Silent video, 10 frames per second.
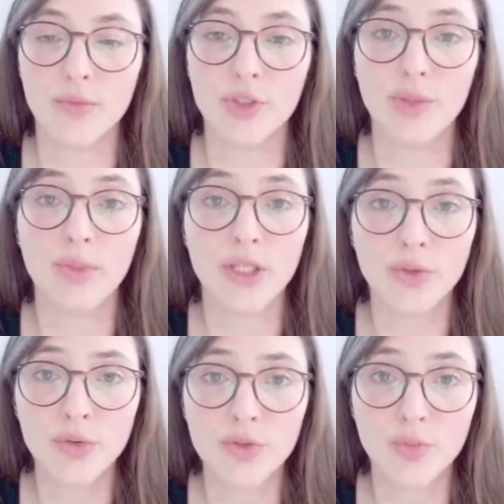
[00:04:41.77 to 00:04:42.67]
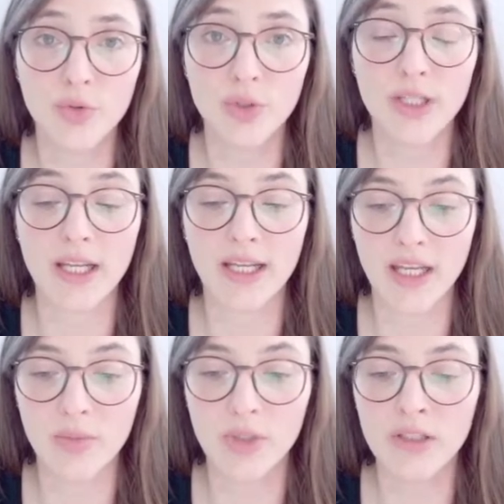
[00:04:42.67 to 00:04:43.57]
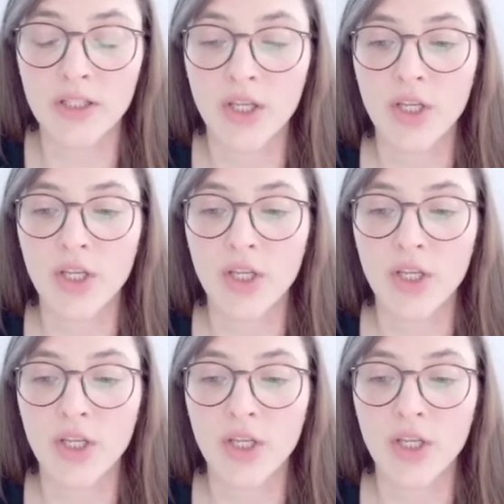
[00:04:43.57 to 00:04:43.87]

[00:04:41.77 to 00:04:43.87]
GPU support enabled.